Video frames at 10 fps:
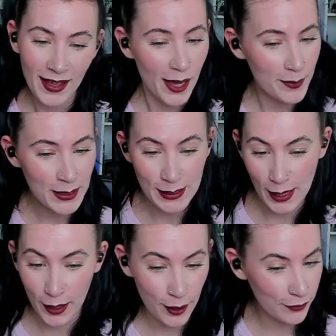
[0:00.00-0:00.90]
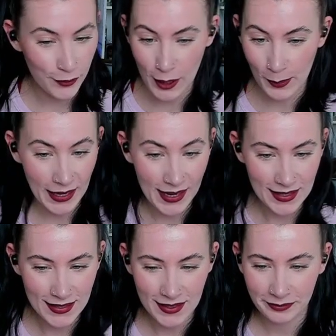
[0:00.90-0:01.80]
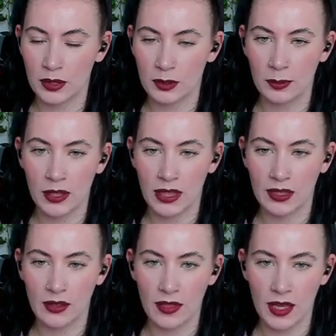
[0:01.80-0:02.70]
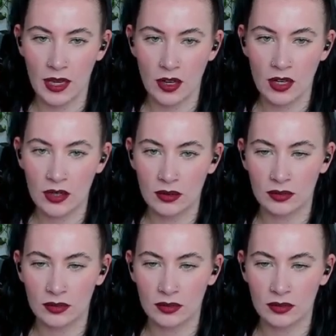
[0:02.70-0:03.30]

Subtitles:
I'm a sucker for a plant. Put a plant there.